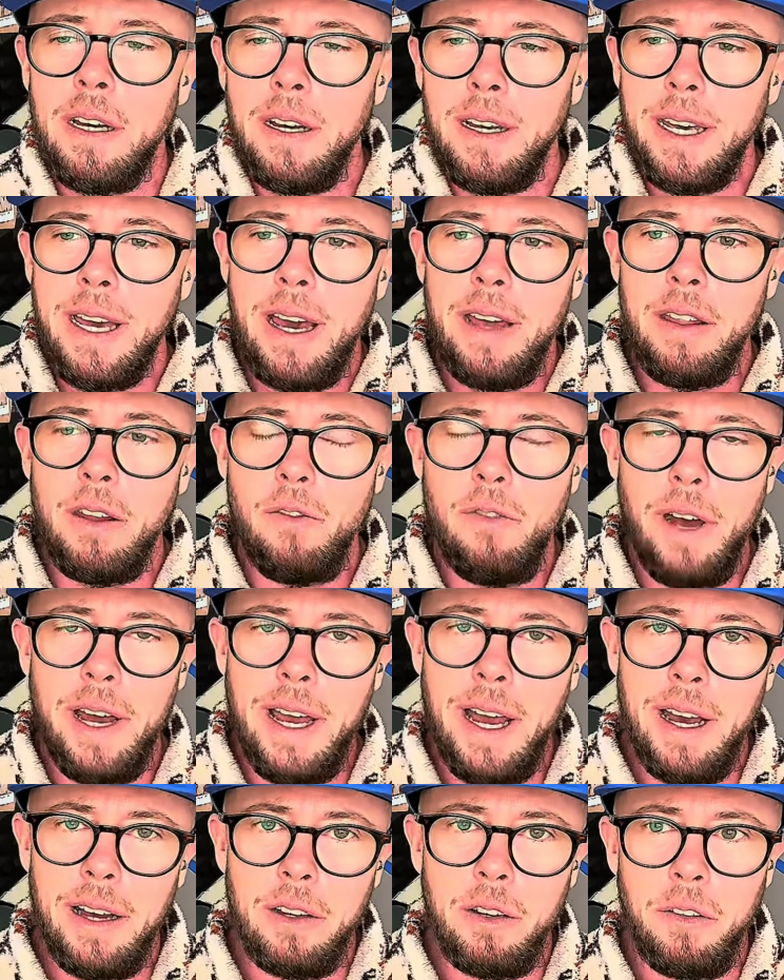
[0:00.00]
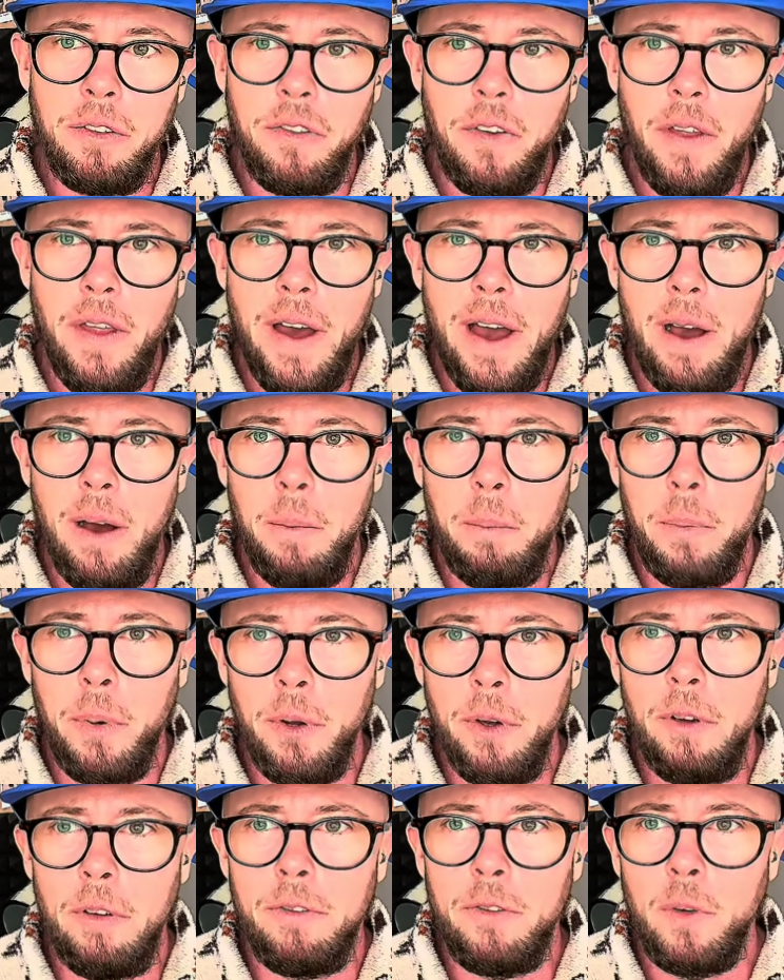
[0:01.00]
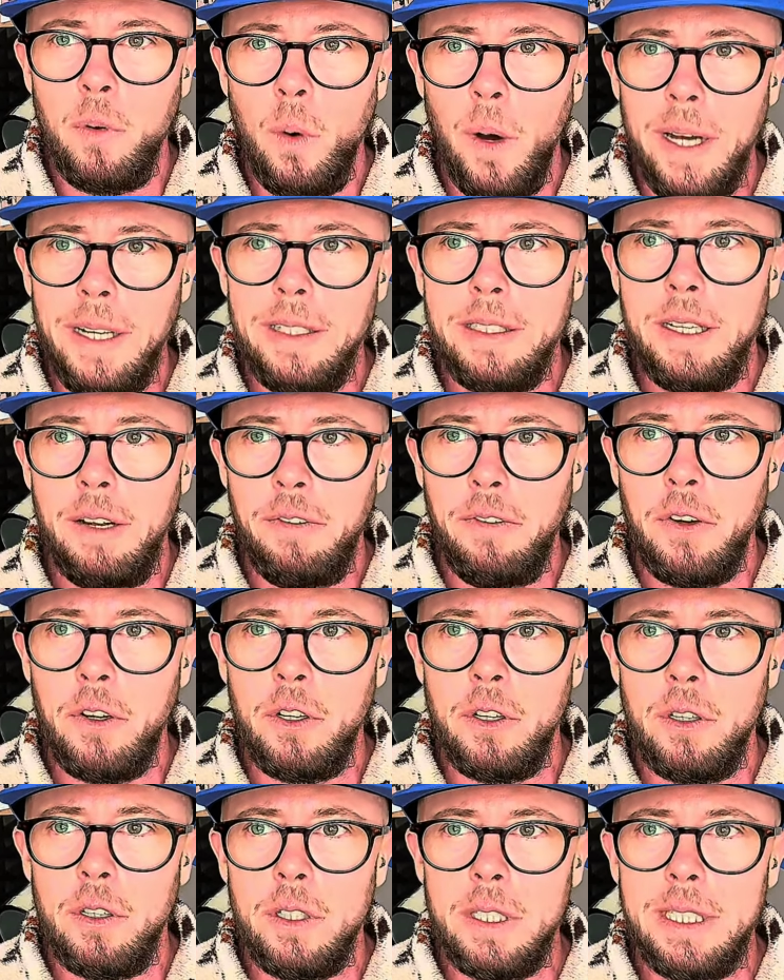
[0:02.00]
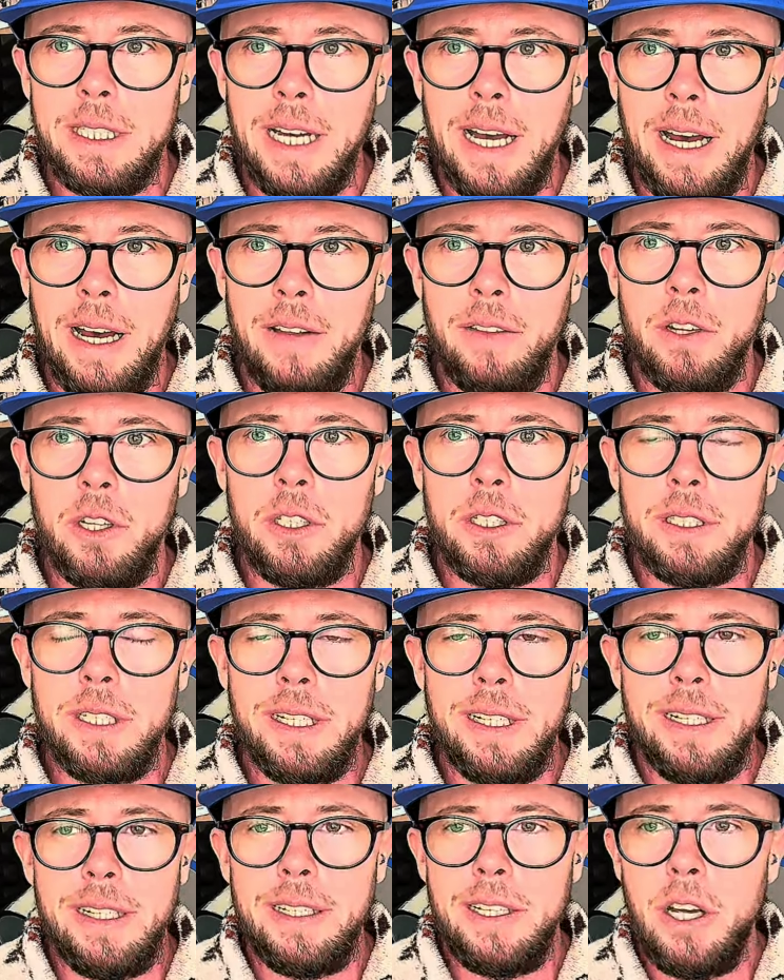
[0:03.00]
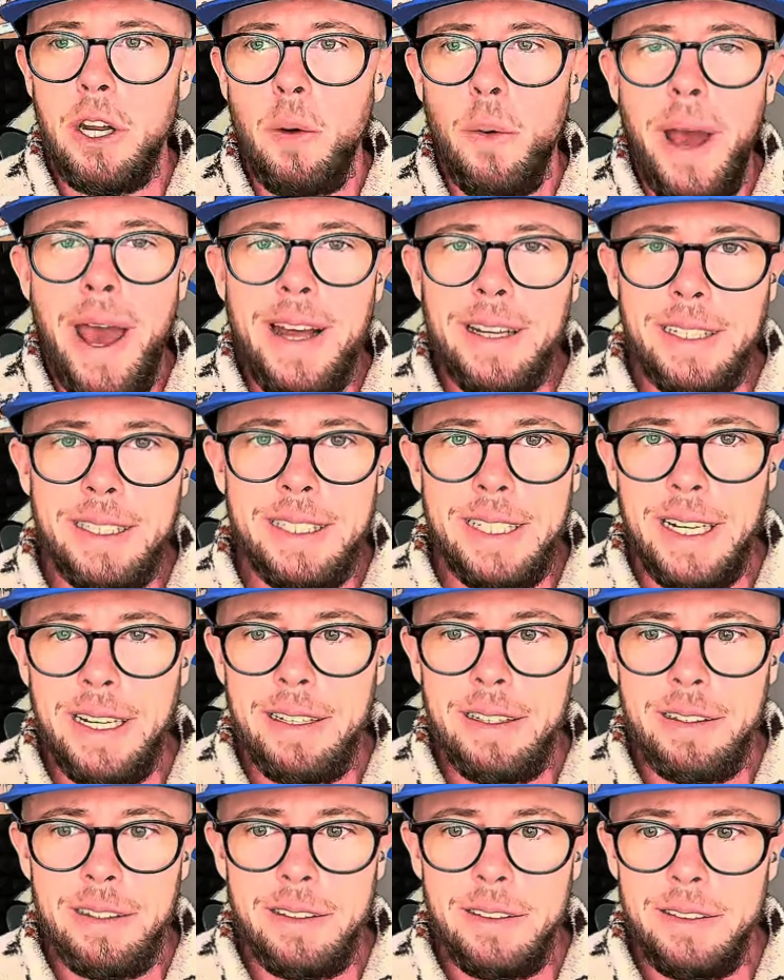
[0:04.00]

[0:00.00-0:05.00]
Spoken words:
Getting the right angle for that proved quite difficult, and there's editing